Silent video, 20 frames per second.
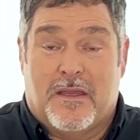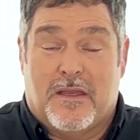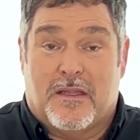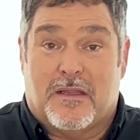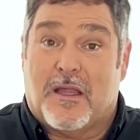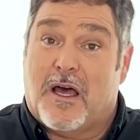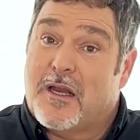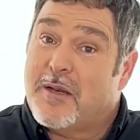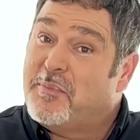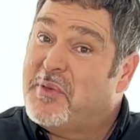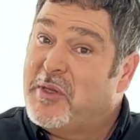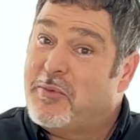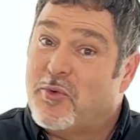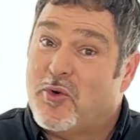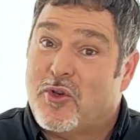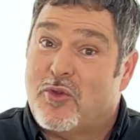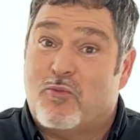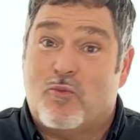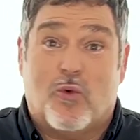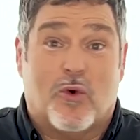A lot of
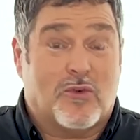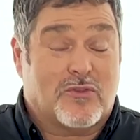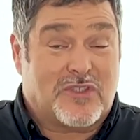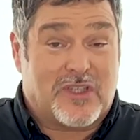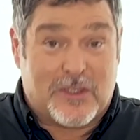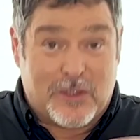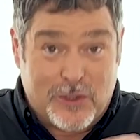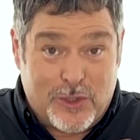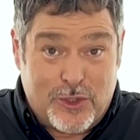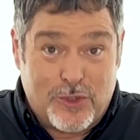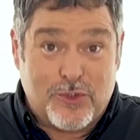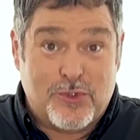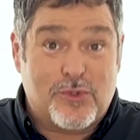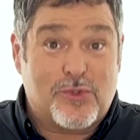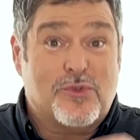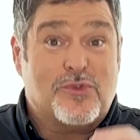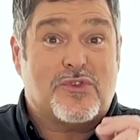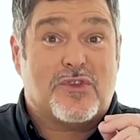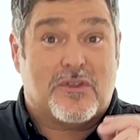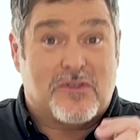people want to
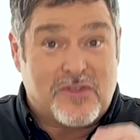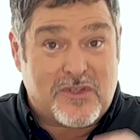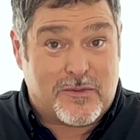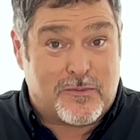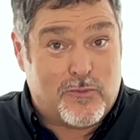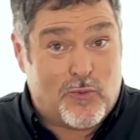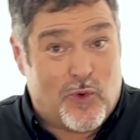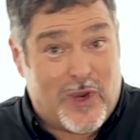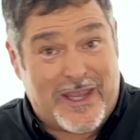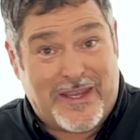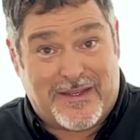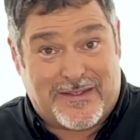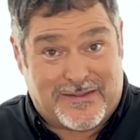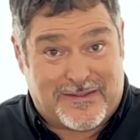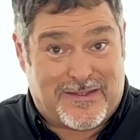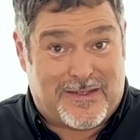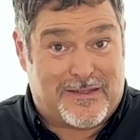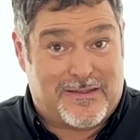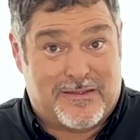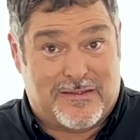lose some
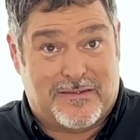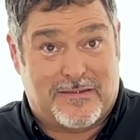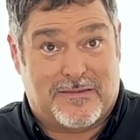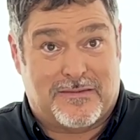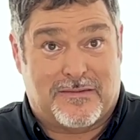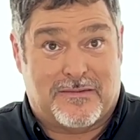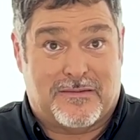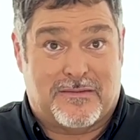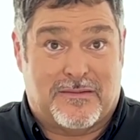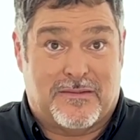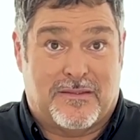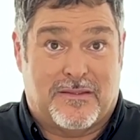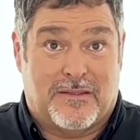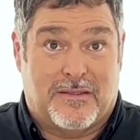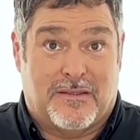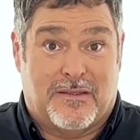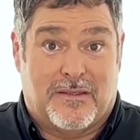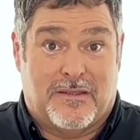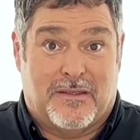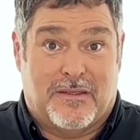weight.
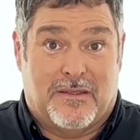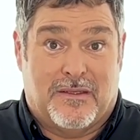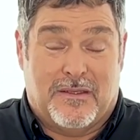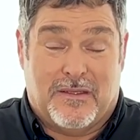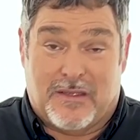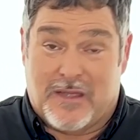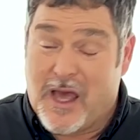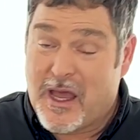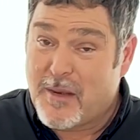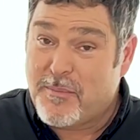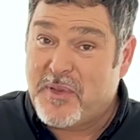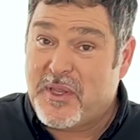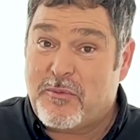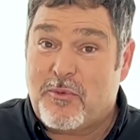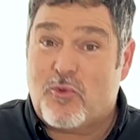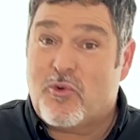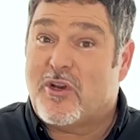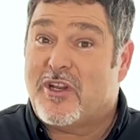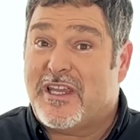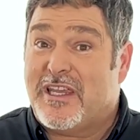A lot of
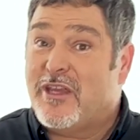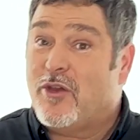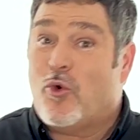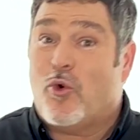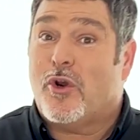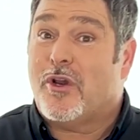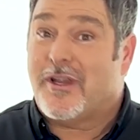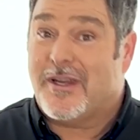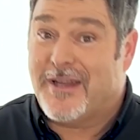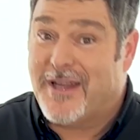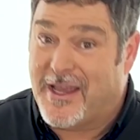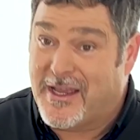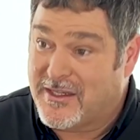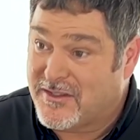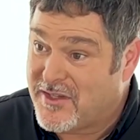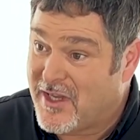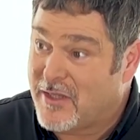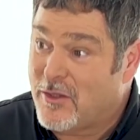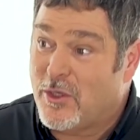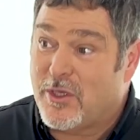people want to get
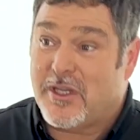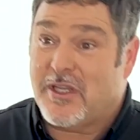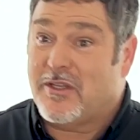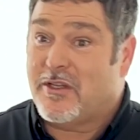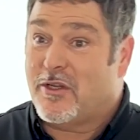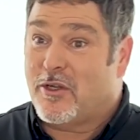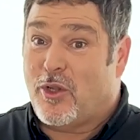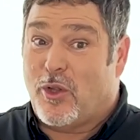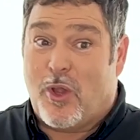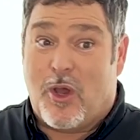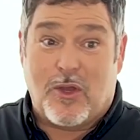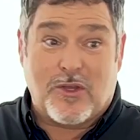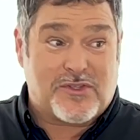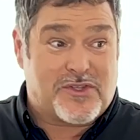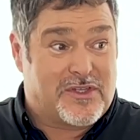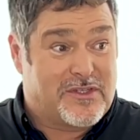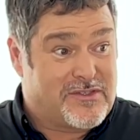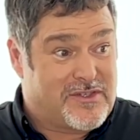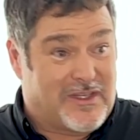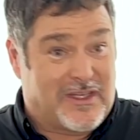organized. They look in the
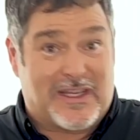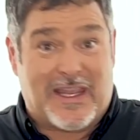closets and